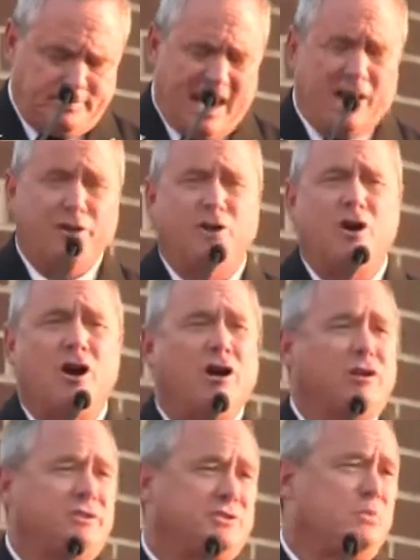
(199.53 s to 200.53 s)
How your
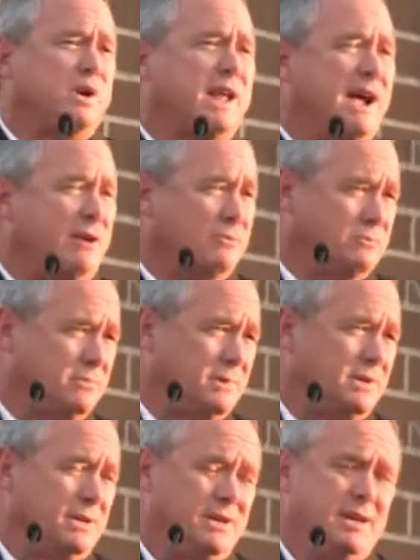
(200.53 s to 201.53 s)
hearts went out
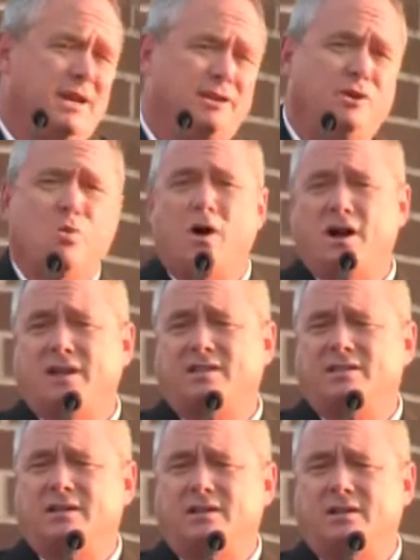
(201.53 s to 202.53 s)
and you
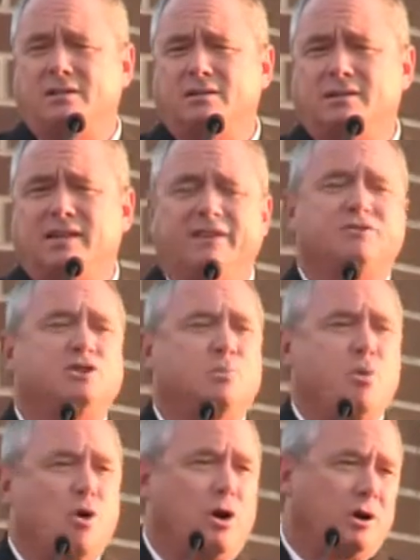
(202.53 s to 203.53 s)
wanted to give
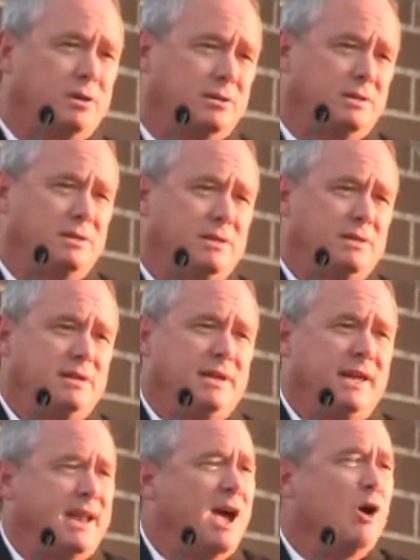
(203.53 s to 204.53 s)
support
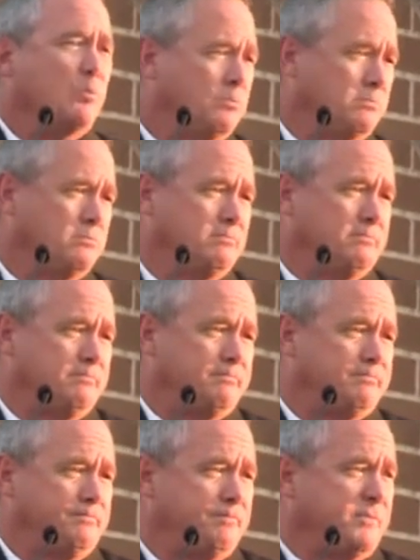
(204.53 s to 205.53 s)
and help
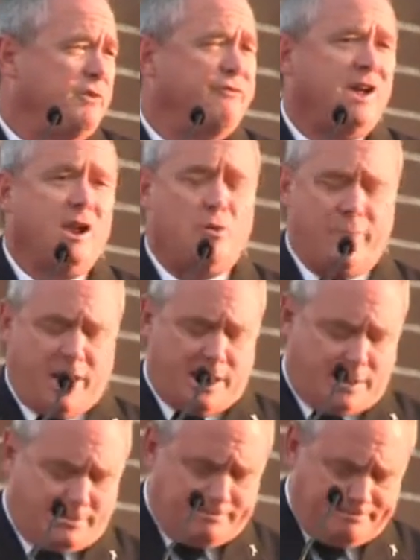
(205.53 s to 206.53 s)
your fellow
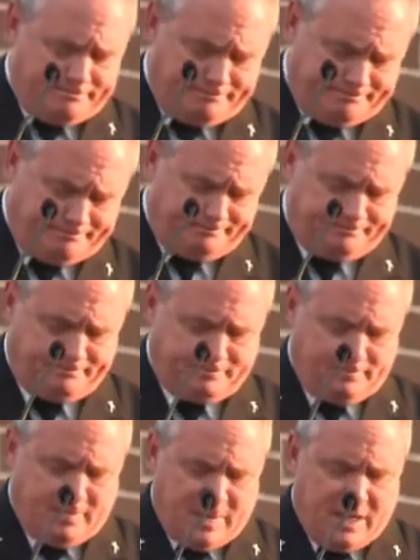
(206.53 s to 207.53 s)
man.
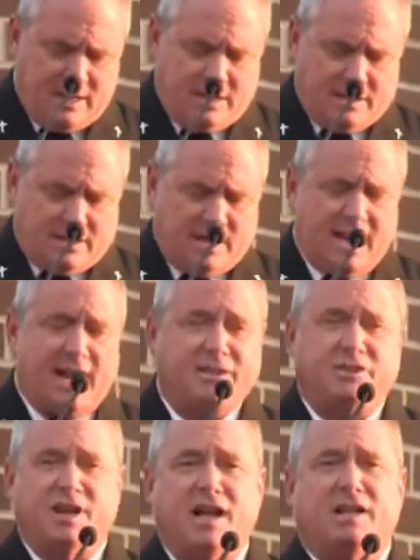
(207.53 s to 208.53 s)
Today, I
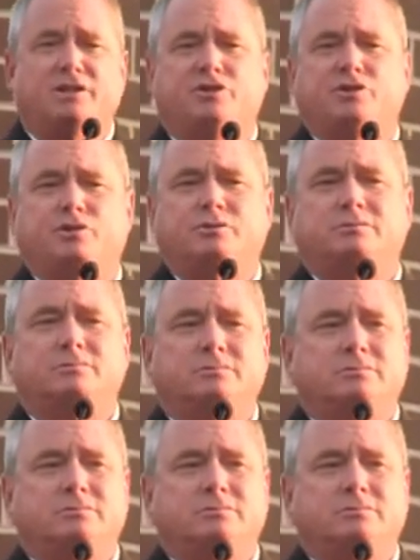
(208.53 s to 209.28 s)
challenge you